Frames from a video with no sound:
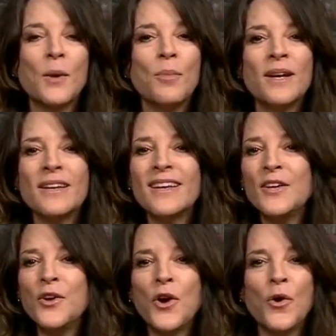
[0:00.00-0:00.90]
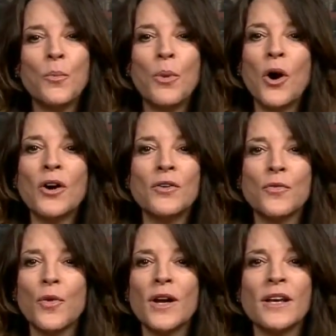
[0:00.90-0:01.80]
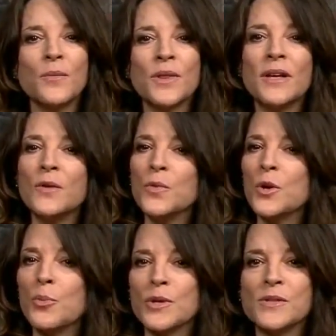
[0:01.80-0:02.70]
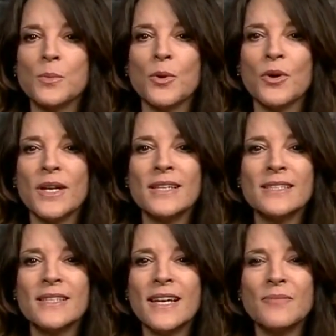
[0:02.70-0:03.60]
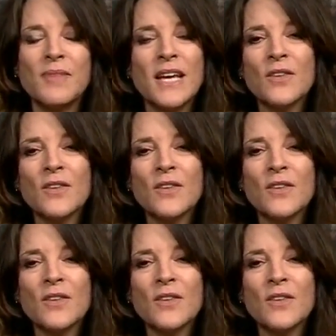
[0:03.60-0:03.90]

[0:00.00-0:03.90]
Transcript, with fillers: But, you know, part of running with any real principle is that